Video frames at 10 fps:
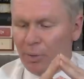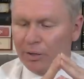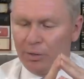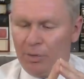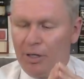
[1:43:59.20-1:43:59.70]
want
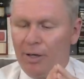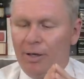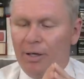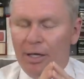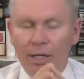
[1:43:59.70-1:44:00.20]
to be
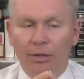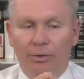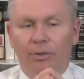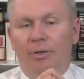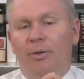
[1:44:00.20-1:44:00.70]

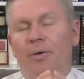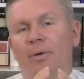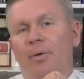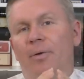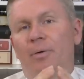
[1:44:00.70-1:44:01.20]
healed
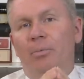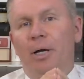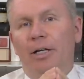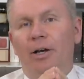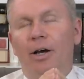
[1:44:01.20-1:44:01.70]

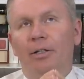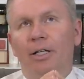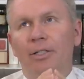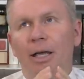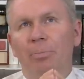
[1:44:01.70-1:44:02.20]
by God,
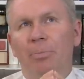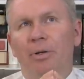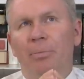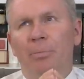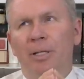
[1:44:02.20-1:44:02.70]
because that
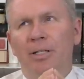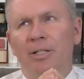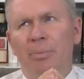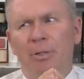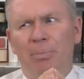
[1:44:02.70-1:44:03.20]
means
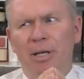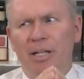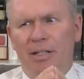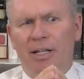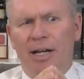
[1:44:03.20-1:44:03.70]
I'm
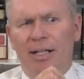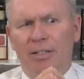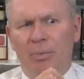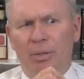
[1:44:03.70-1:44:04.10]
admitting that I had something